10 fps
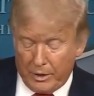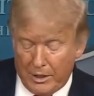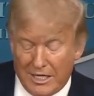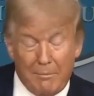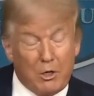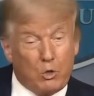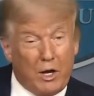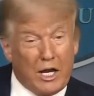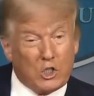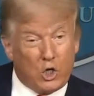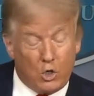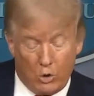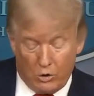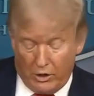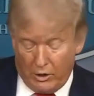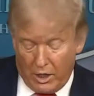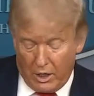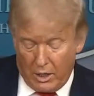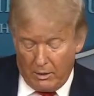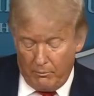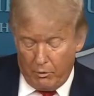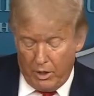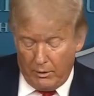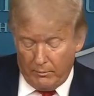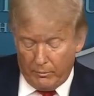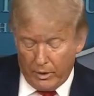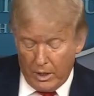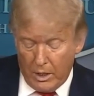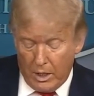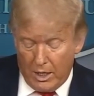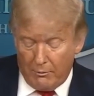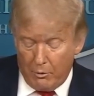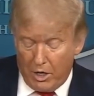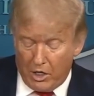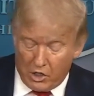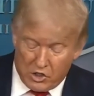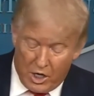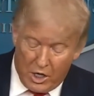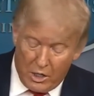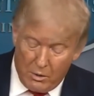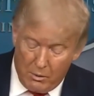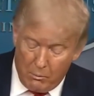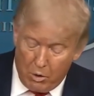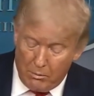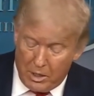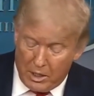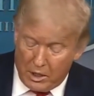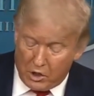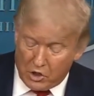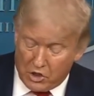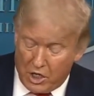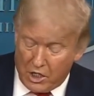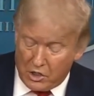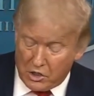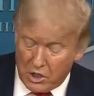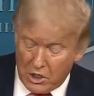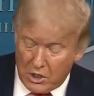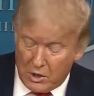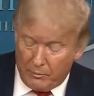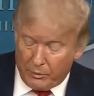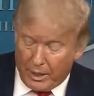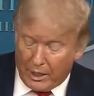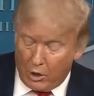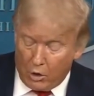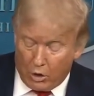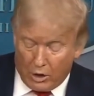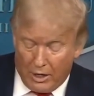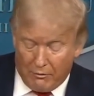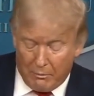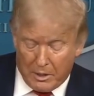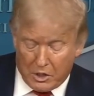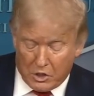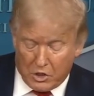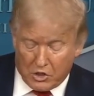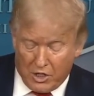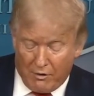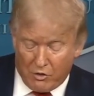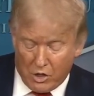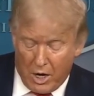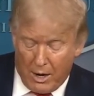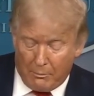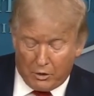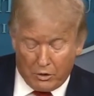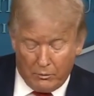Democrats are holding that up, right? And I'm ready to send more money to states and local governments to save jobs